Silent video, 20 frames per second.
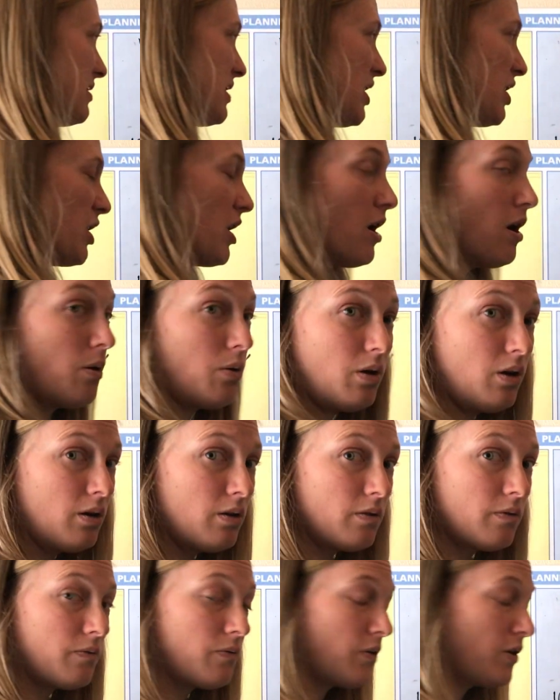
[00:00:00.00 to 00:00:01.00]
0
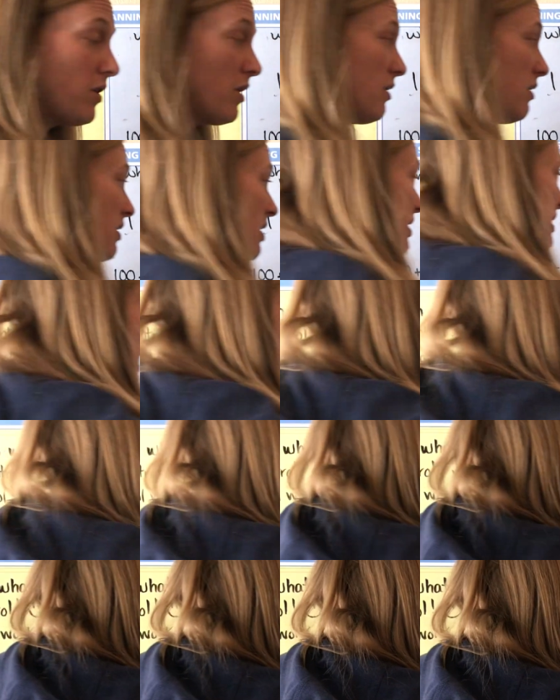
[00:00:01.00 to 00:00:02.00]
for the
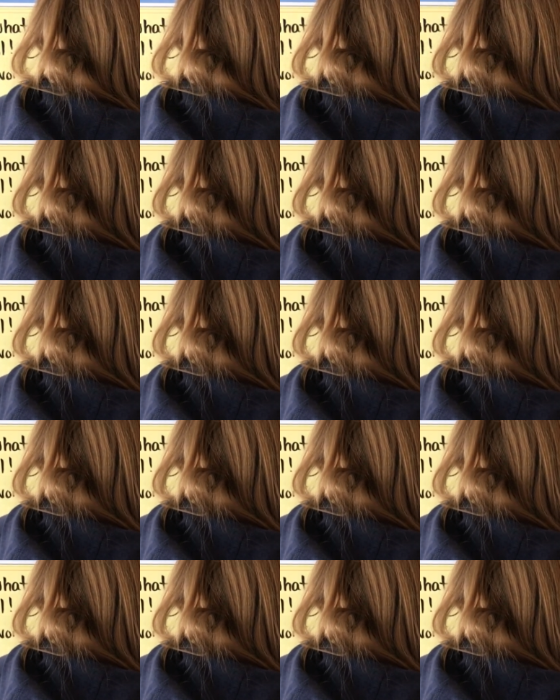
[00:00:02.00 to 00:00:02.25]
tenths,